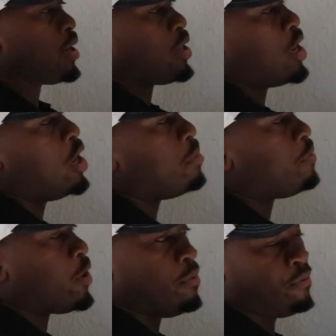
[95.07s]
that
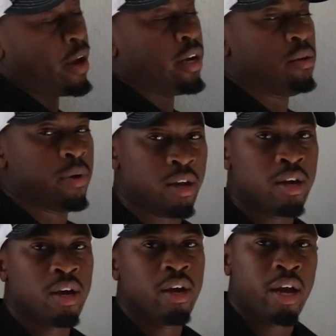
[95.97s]
come from Fannie
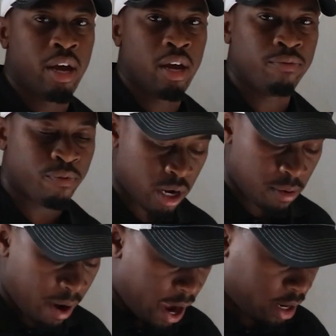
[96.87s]
Mae and
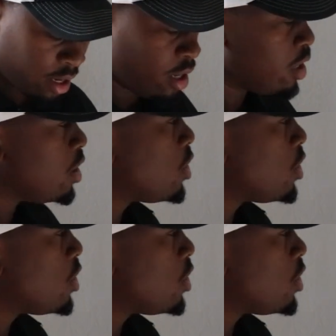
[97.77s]
Freddie Mac.